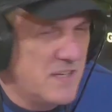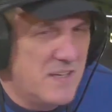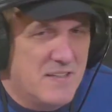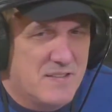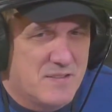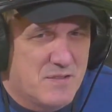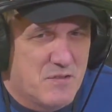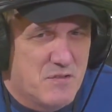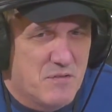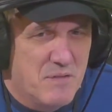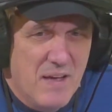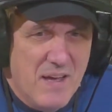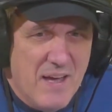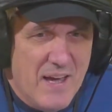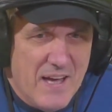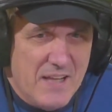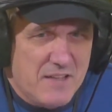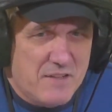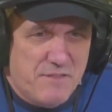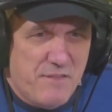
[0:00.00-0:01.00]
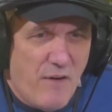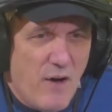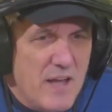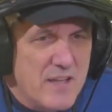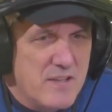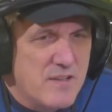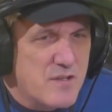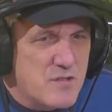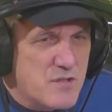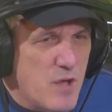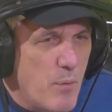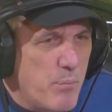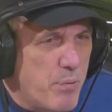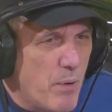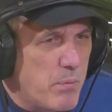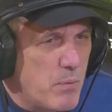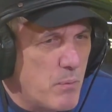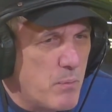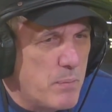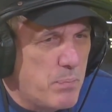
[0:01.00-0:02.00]
Yes. It's fine. There's no
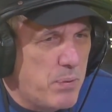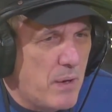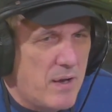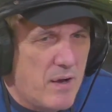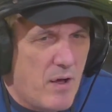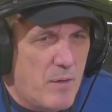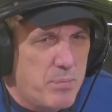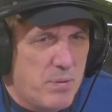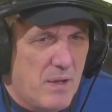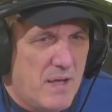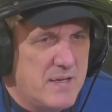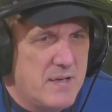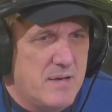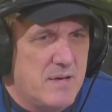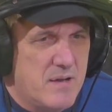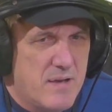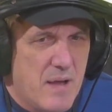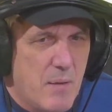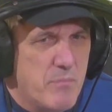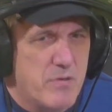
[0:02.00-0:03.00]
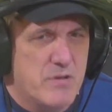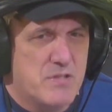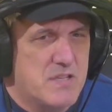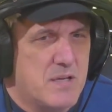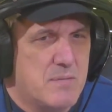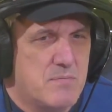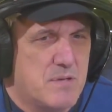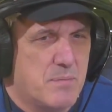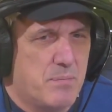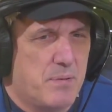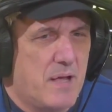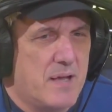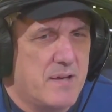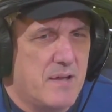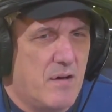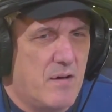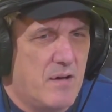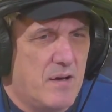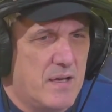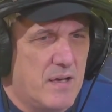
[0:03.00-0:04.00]
problem with playing. I played in a number of teams that played
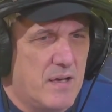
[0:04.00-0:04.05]
a high